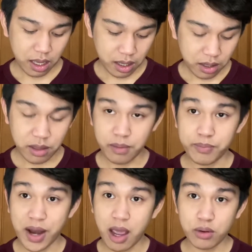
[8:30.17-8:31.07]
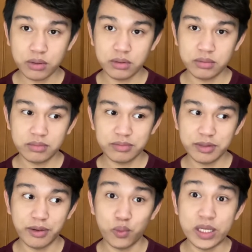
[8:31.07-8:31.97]
the
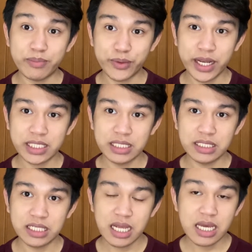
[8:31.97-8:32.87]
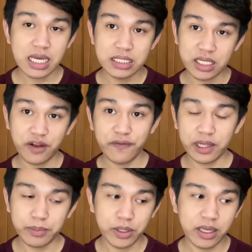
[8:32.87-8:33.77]
wheat bread is not
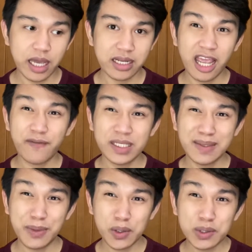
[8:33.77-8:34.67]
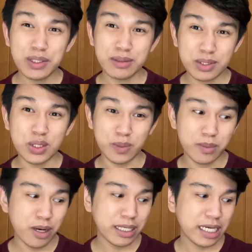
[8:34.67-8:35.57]
available yet. Every time I go to the
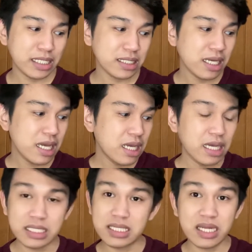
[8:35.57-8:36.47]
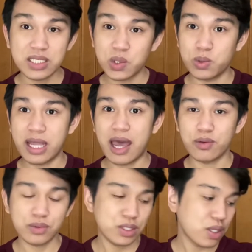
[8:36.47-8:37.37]
supermarket, it's like sold out.
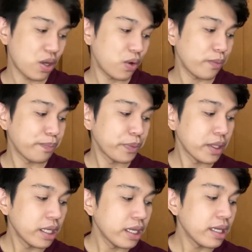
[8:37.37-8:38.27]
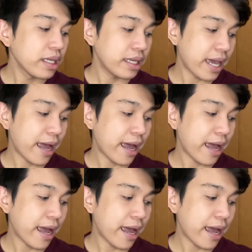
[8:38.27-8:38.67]
So yeah,